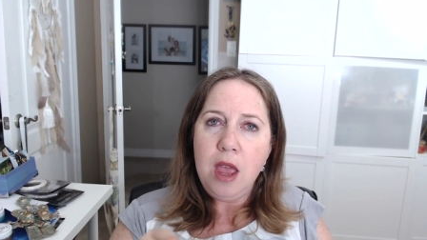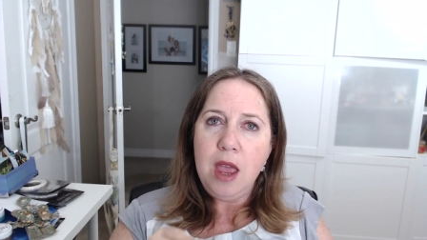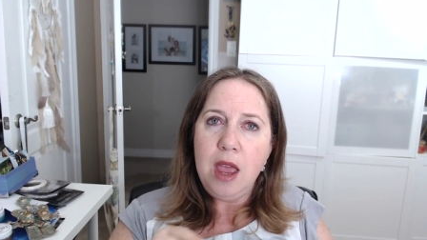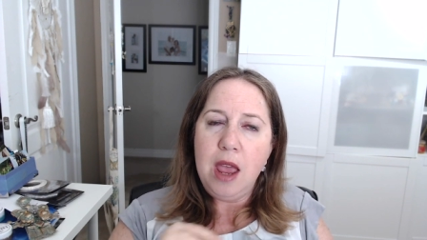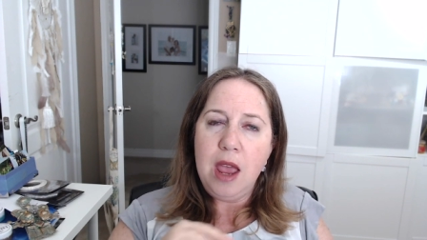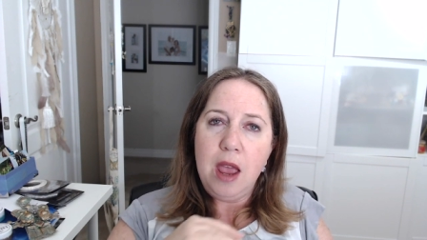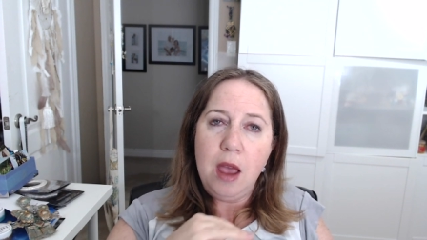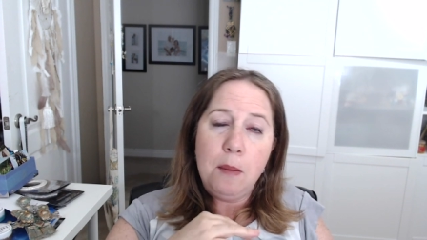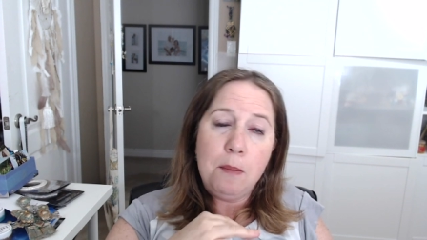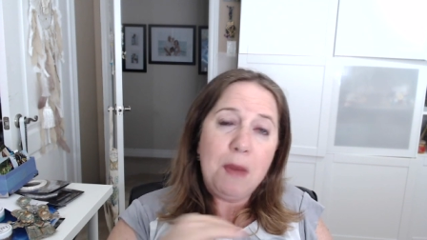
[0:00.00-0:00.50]

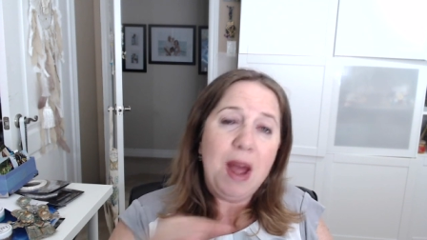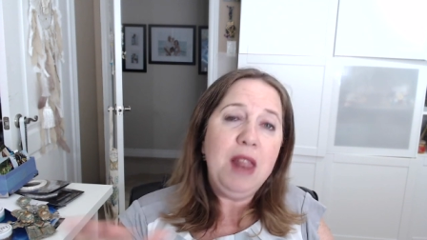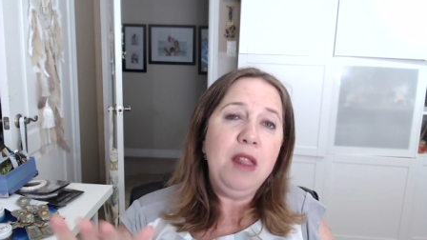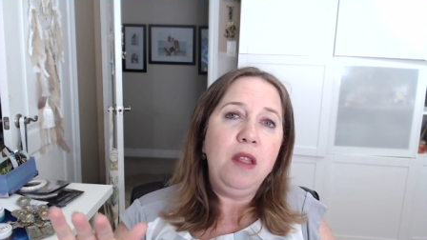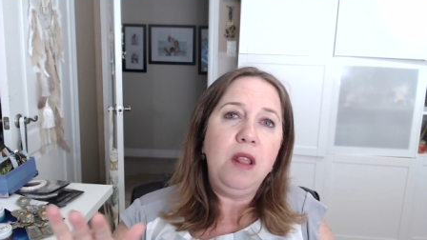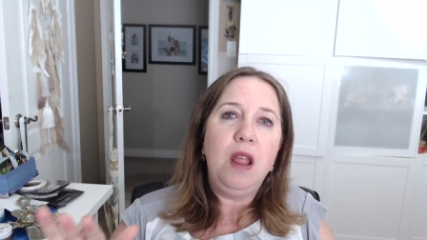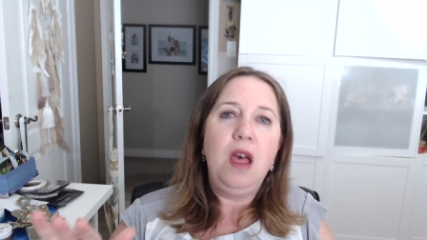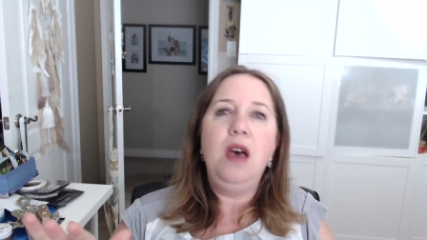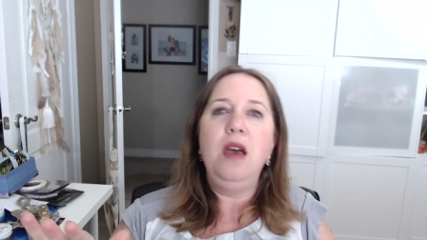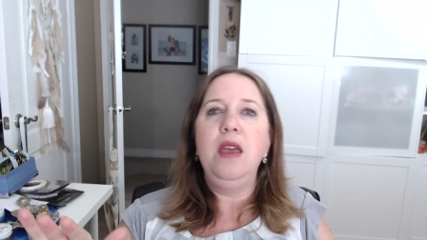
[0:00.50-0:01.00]
a
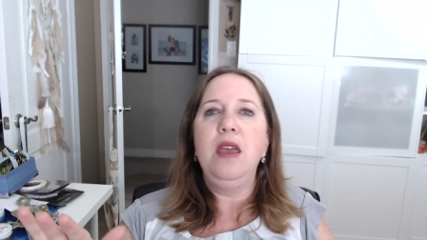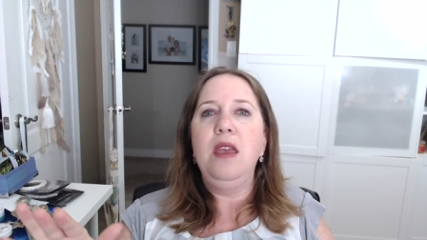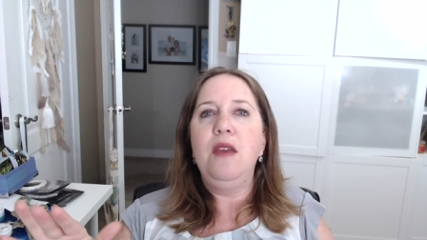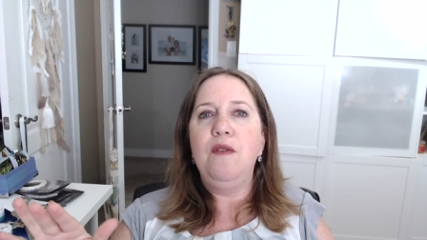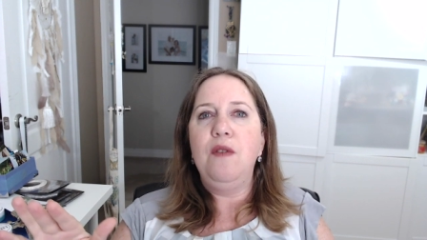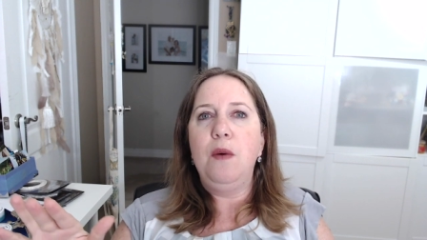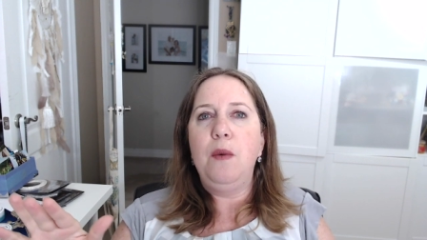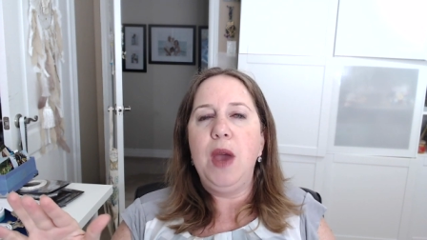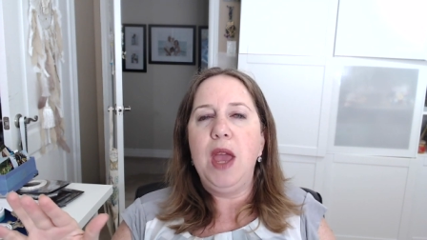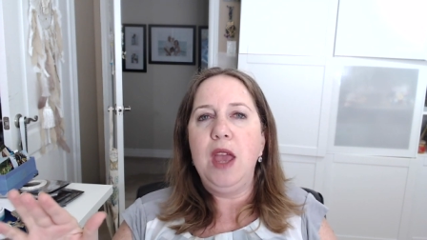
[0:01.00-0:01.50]
month long
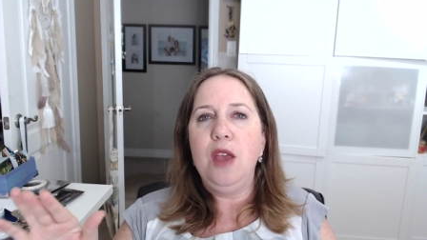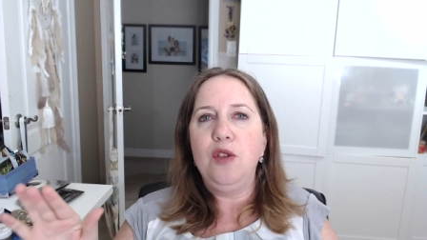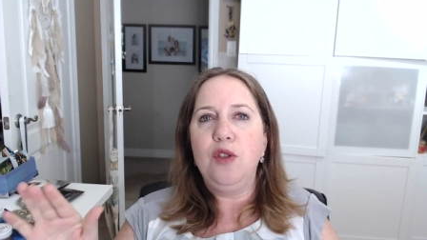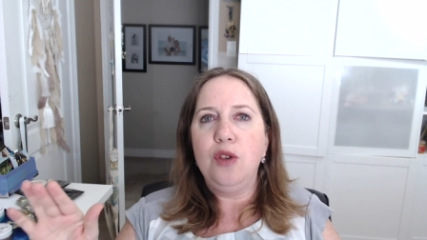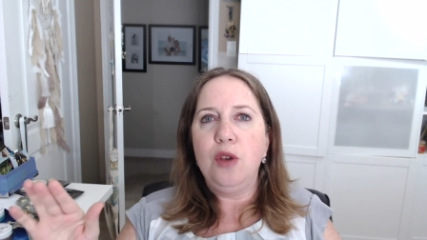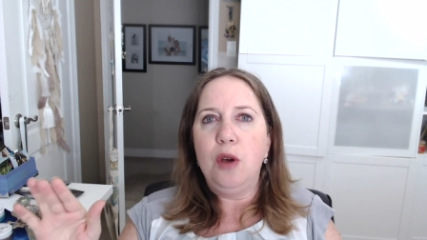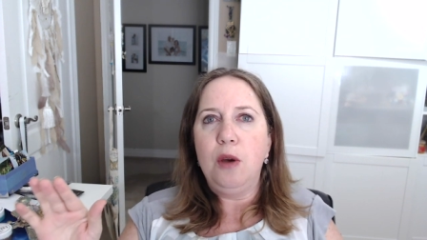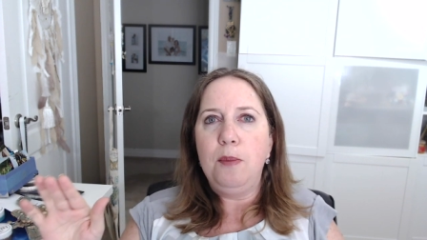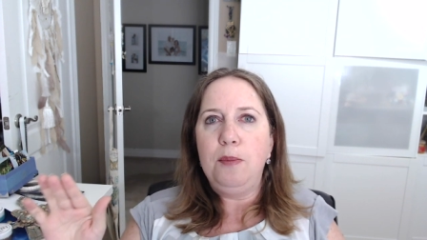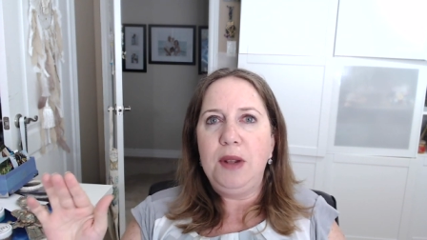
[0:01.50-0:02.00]
giveaway.
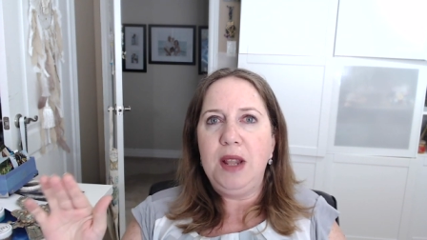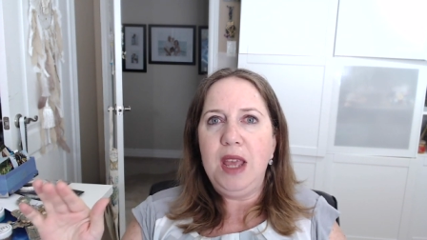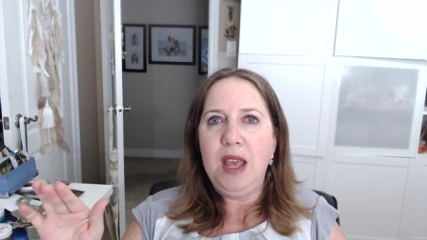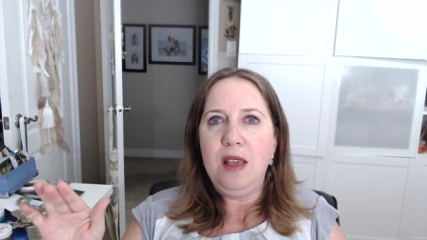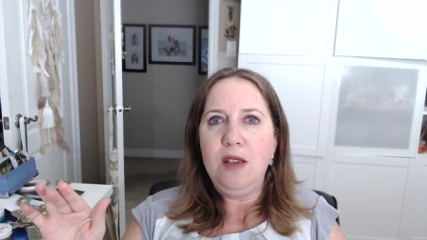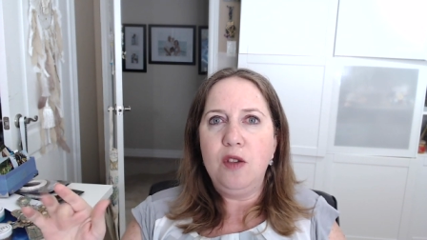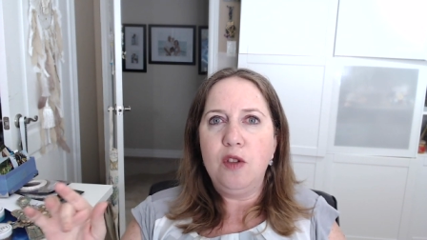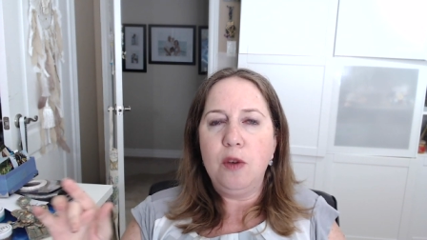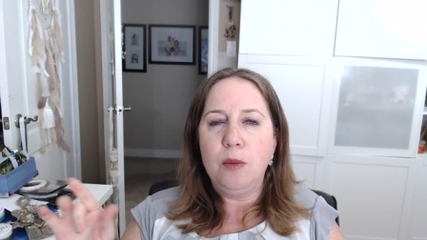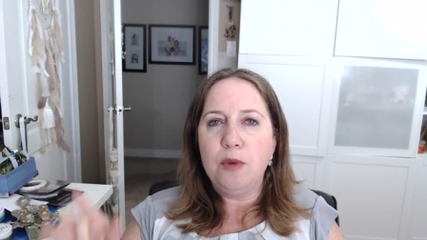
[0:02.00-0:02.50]
So
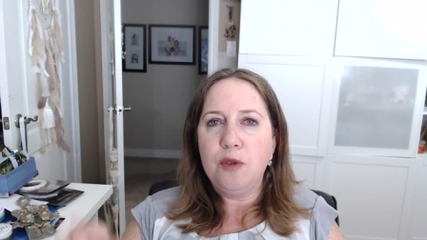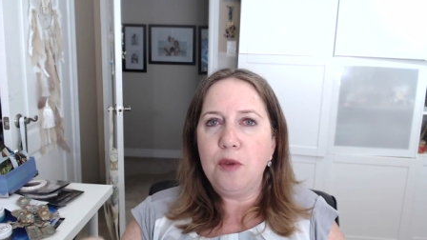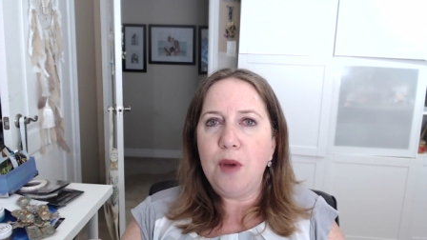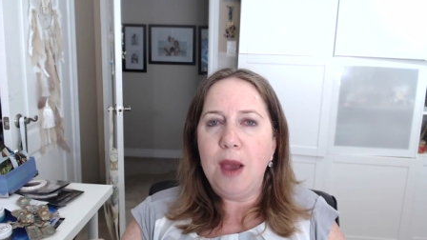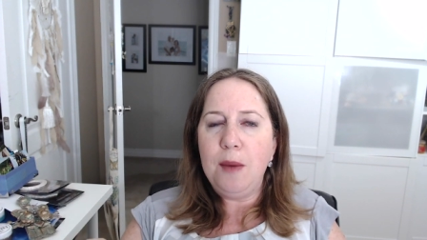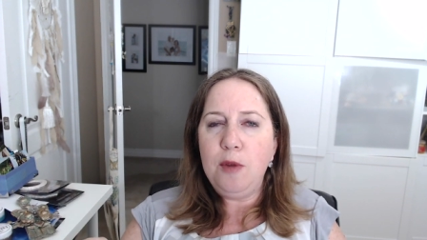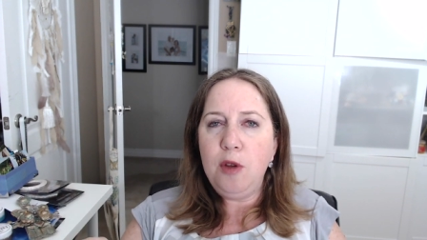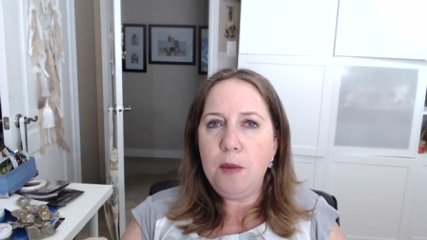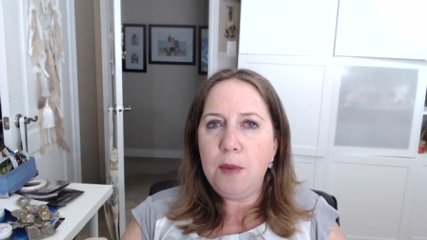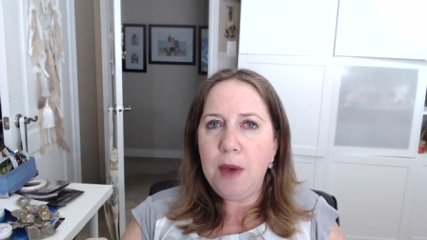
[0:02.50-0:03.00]
please subscribe to